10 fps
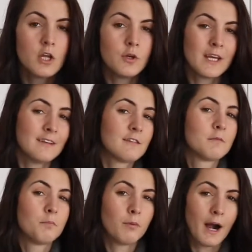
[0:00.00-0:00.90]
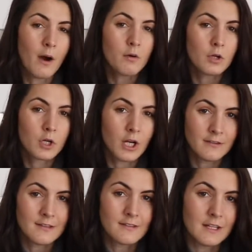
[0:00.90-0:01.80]
you can sprout your
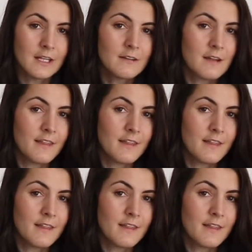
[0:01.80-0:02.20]
nuts and seeds,